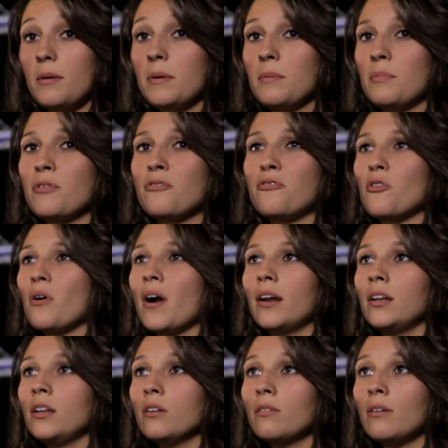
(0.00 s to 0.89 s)
I mean,
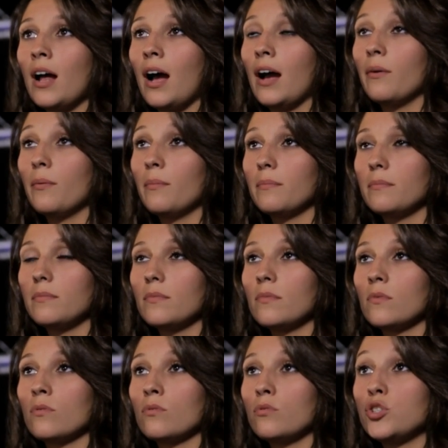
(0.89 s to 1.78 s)
before I knew it, I
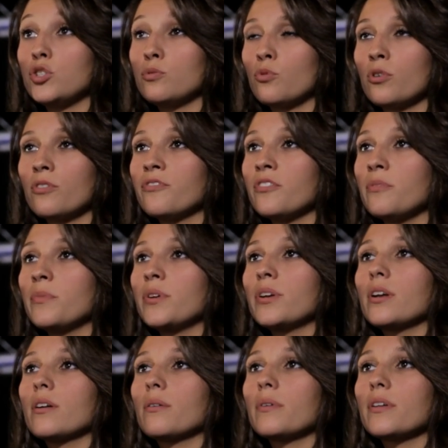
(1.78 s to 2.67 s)
was more
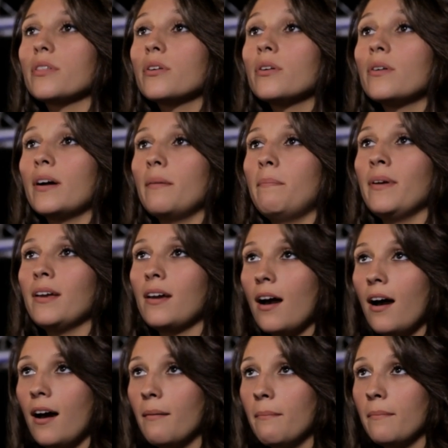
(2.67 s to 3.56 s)
familiar with who I'd
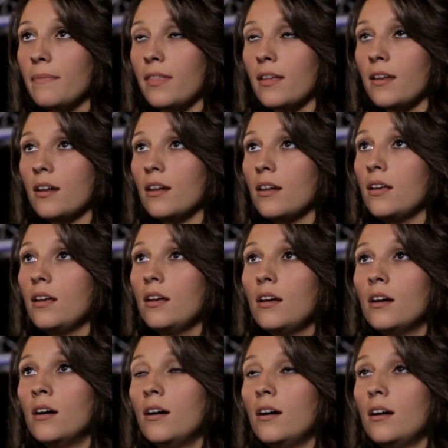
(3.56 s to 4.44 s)
become than
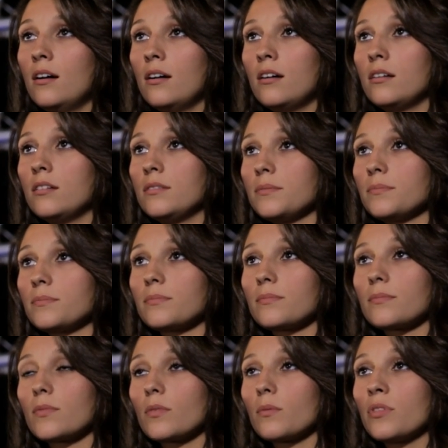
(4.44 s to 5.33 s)

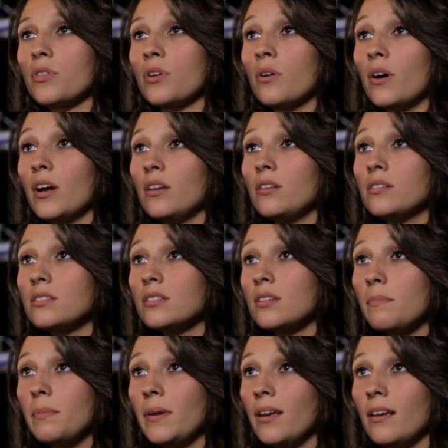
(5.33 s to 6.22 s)
with who I
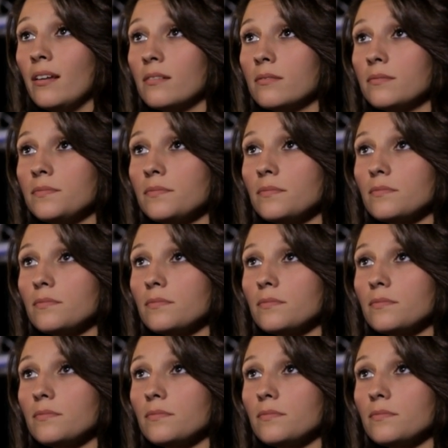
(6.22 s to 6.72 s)
used to be.